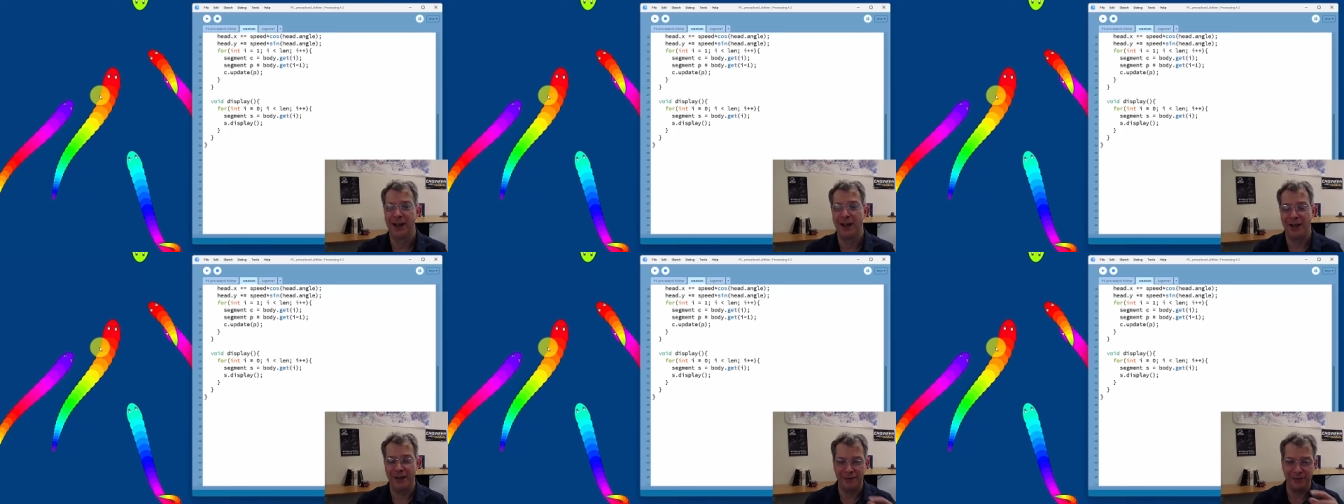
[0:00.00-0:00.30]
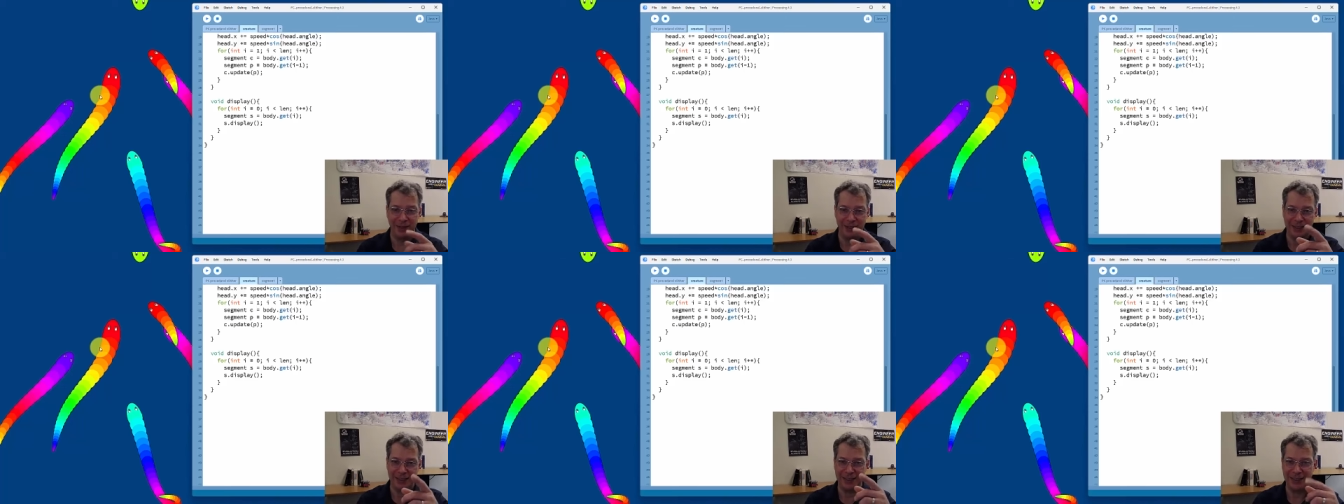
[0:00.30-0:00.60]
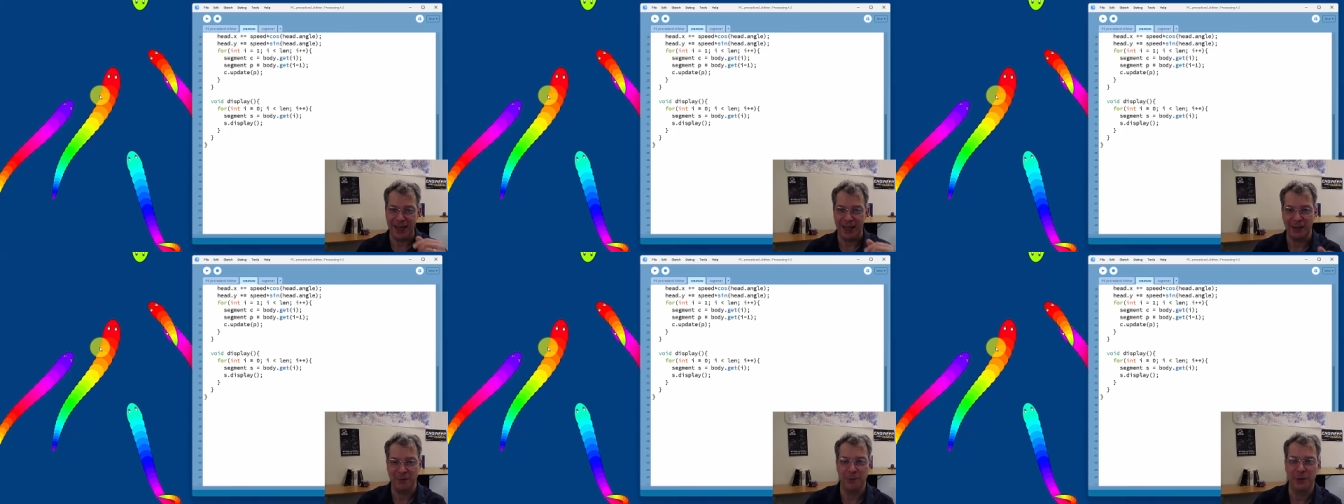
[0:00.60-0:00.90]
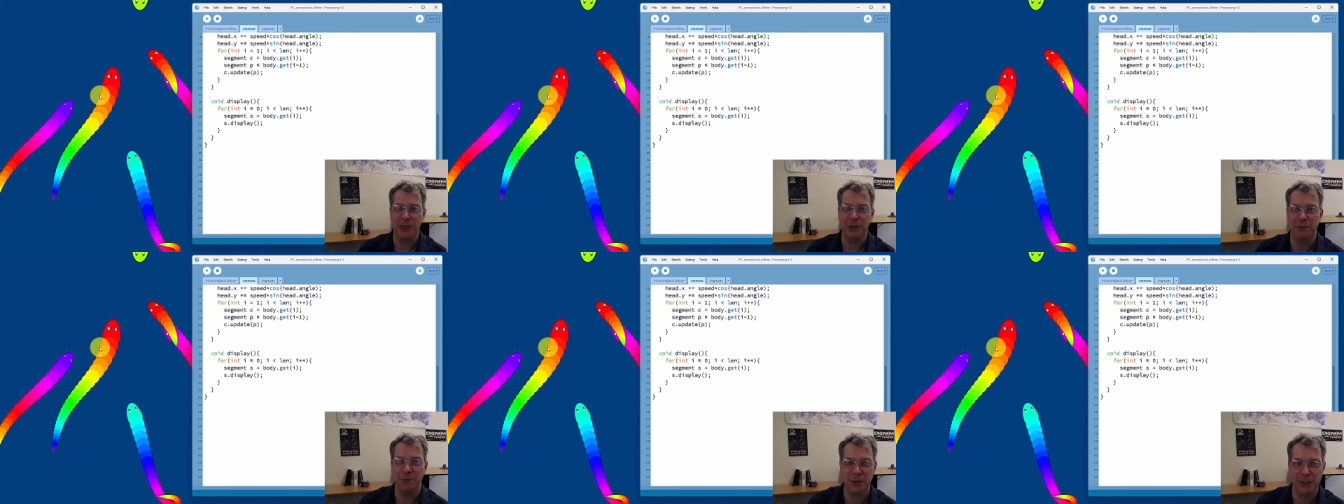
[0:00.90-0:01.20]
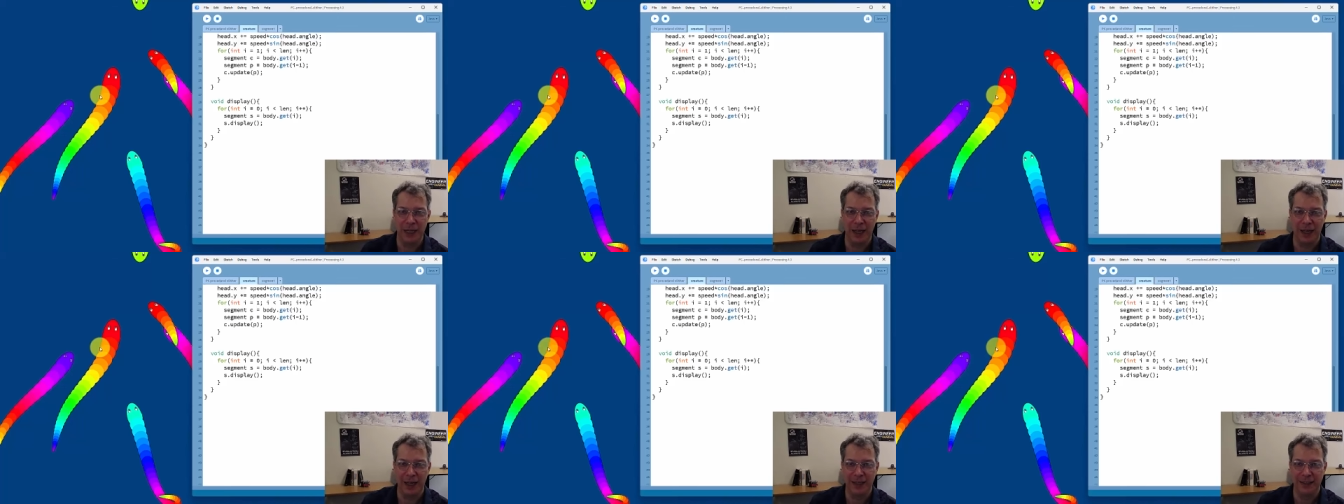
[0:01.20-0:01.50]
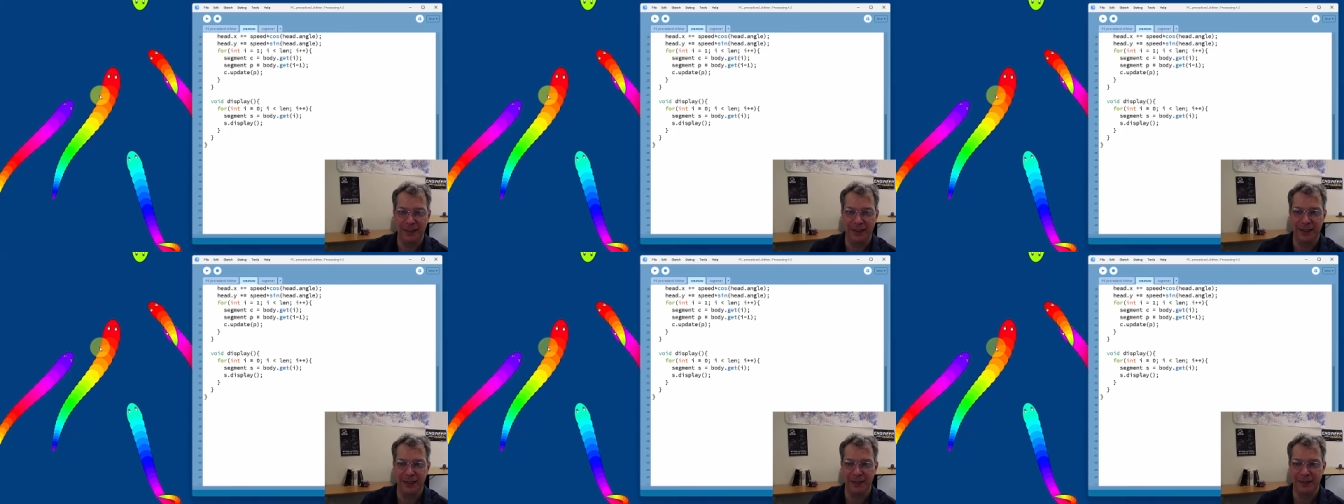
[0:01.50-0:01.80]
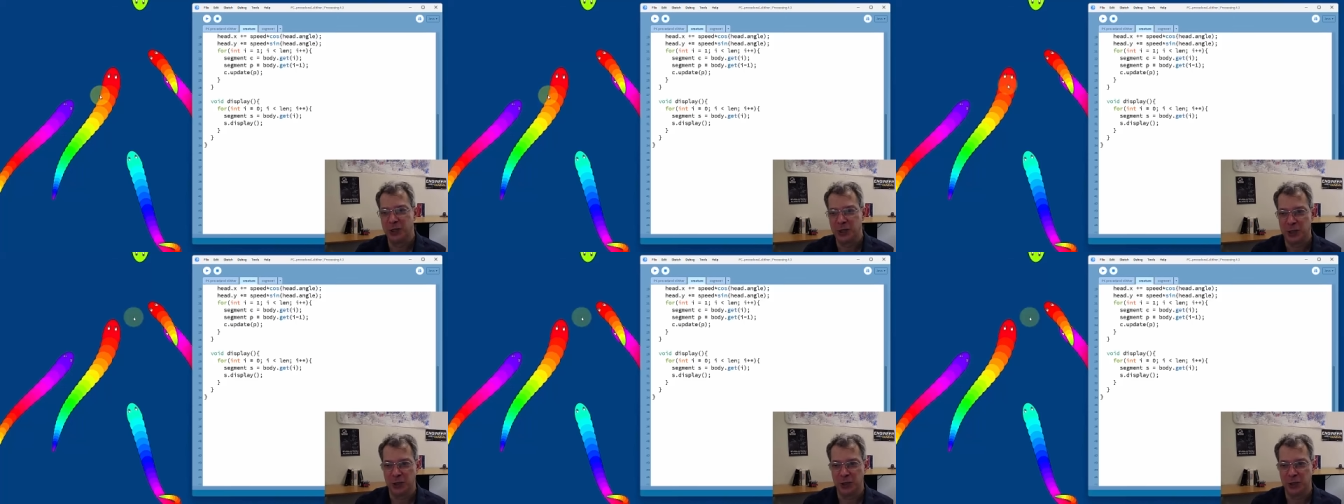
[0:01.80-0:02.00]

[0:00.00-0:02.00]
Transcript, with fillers: on the segment behind it.